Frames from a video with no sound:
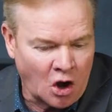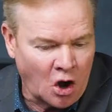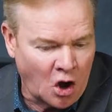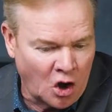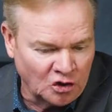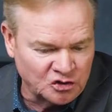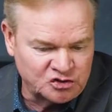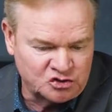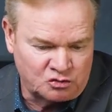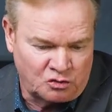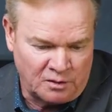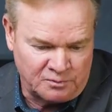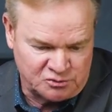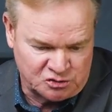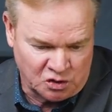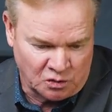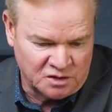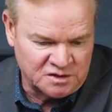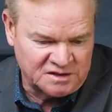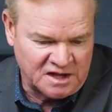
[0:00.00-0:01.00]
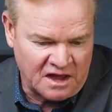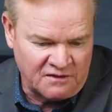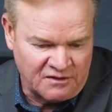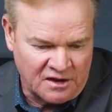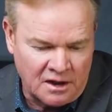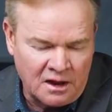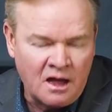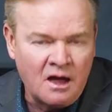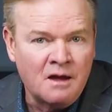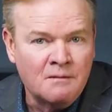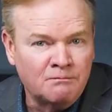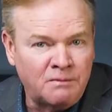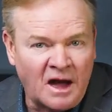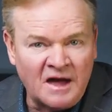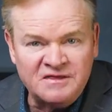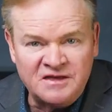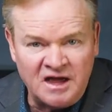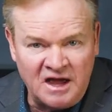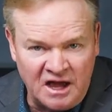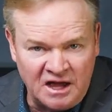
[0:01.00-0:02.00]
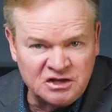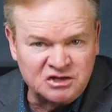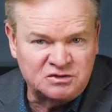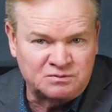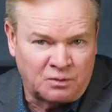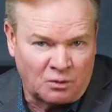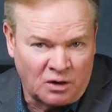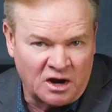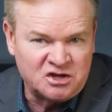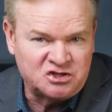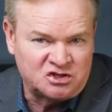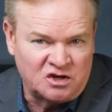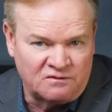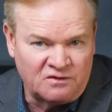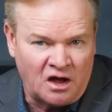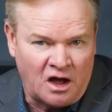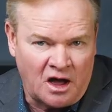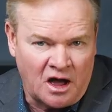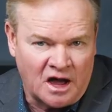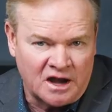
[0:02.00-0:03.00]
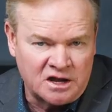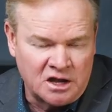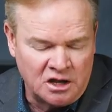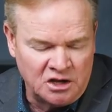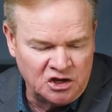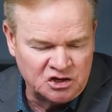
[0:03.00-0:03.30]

"All scripture is given by the inspiration of God,